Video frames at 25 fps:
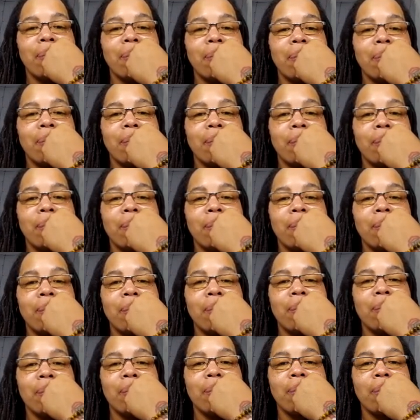
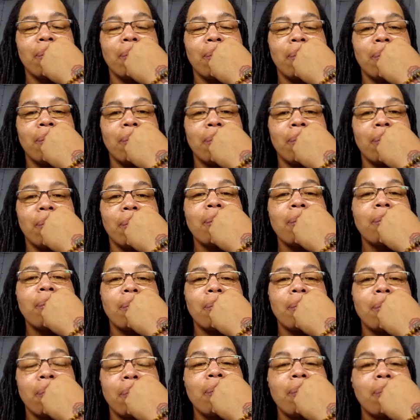
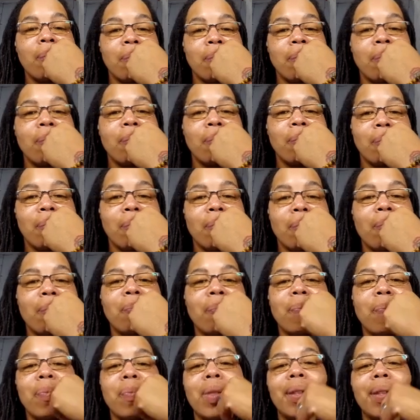
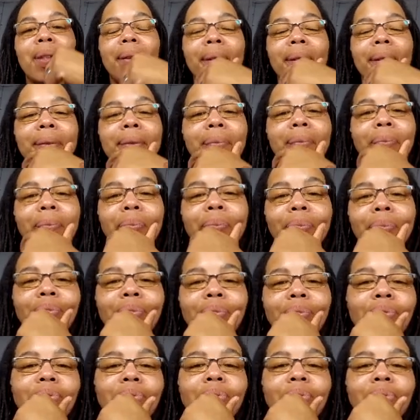
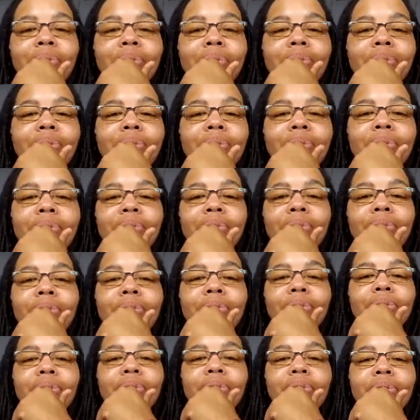
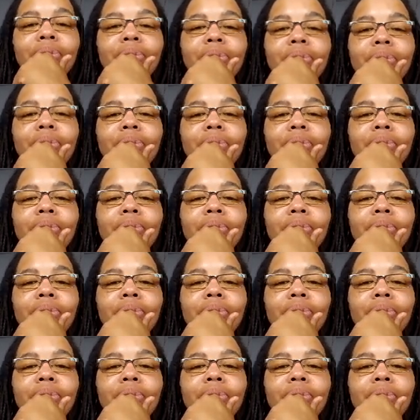(silent)